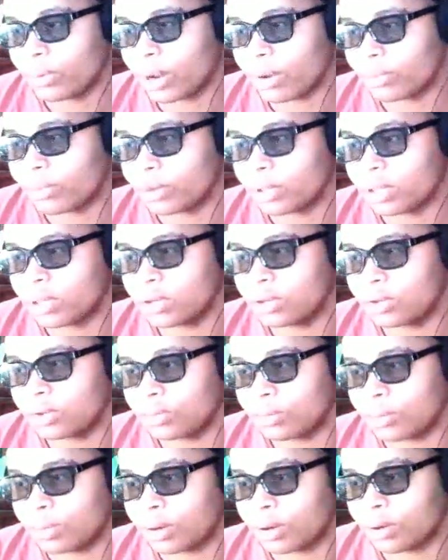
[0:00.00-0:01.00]
I really do,
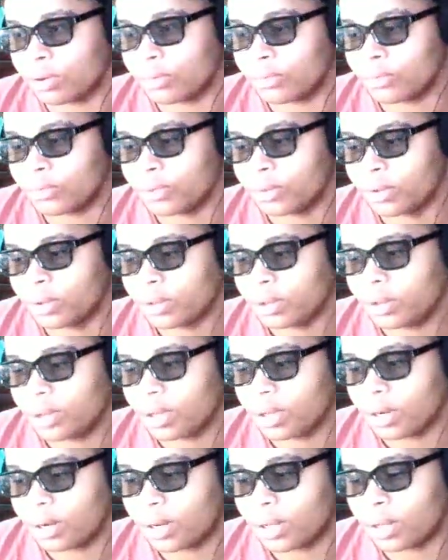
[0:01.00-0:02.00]
bro.
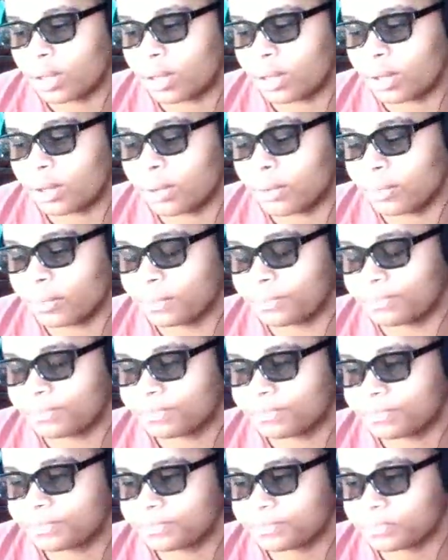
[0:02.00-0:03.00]
And um,
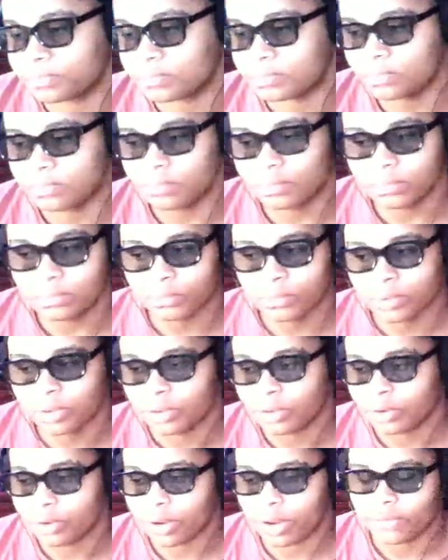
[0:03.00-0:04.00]
you
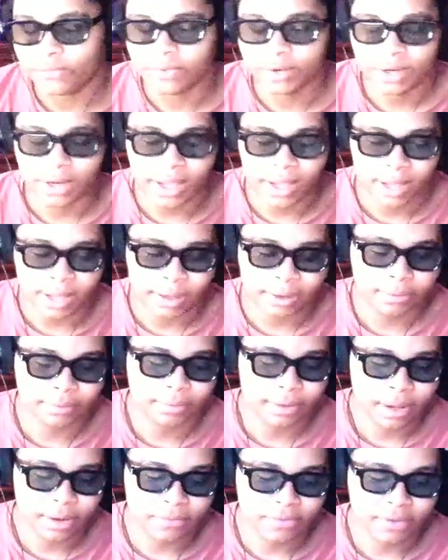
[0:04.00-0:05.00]
know, every day,
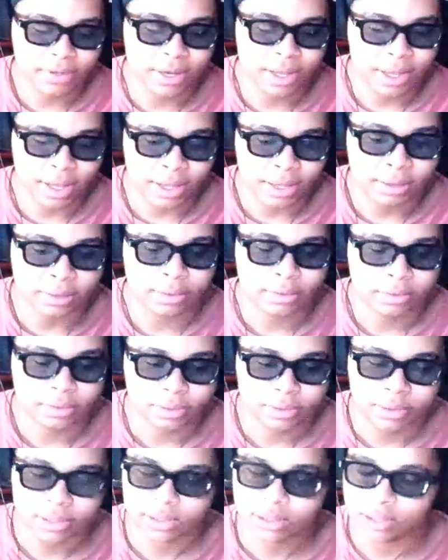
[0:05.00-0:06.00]
every day,
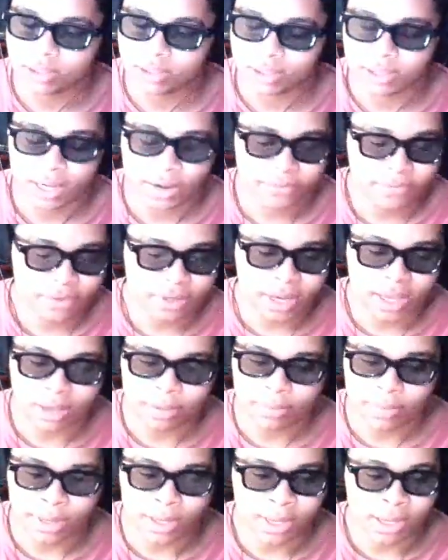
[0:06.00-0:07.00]
every day,
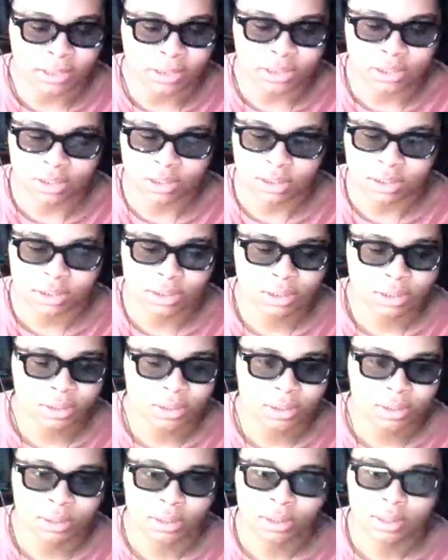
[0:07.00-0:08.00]
man. I just,
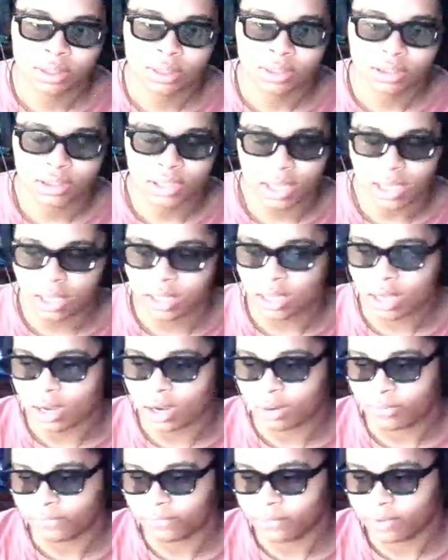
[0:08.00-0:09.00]
just thank
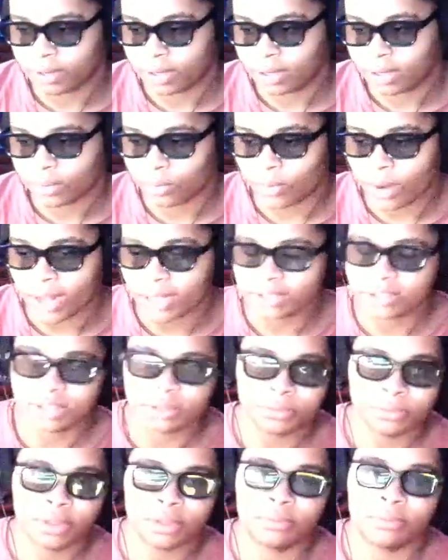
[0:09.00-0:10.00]
y'all for uh,
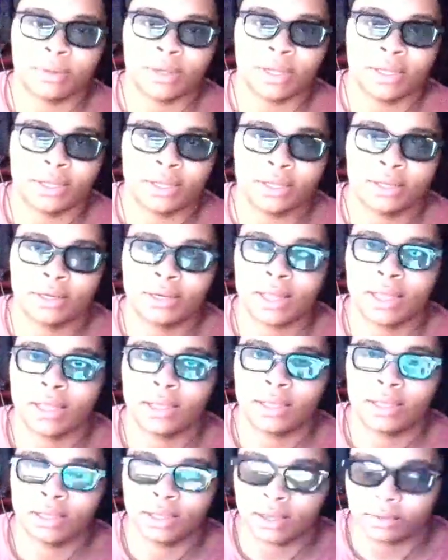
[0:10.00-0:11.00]
watching me, man. Like
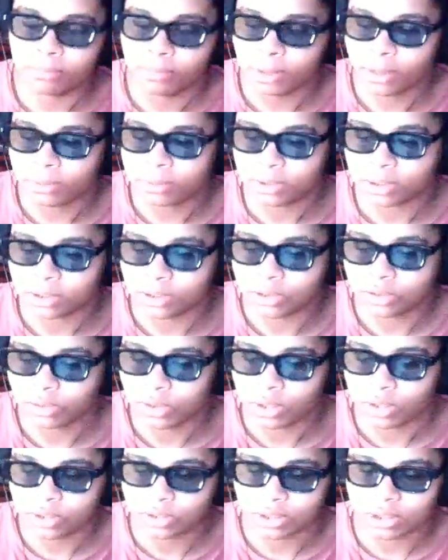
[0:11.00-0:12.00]
getting me up to
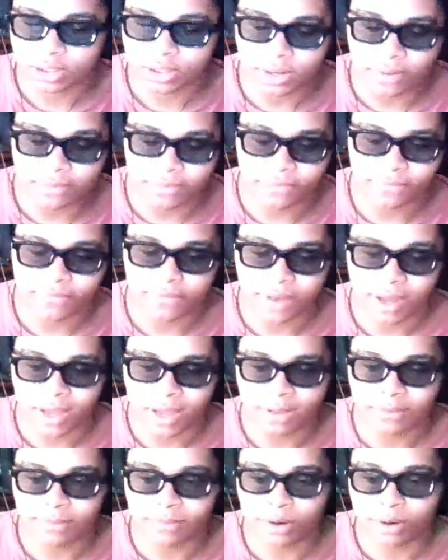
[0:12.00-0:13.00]

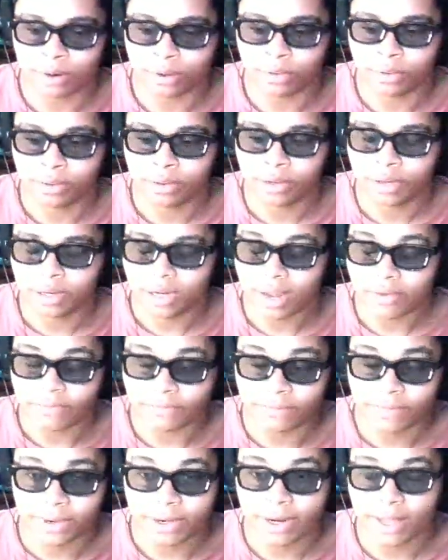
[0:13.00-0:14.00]
275, bro. Never
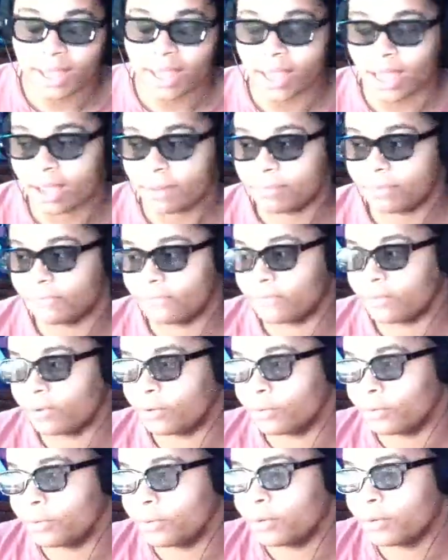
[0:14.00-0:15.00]
been that high
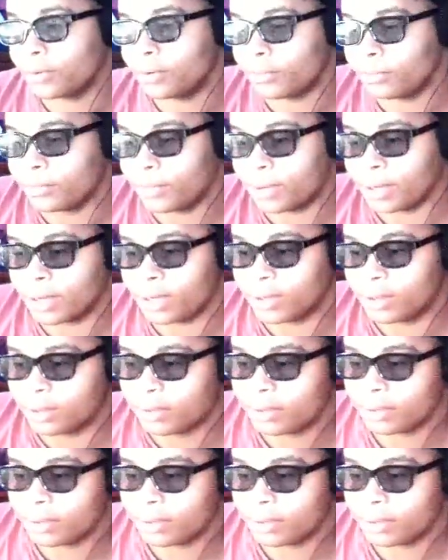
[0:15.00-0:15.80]
before, but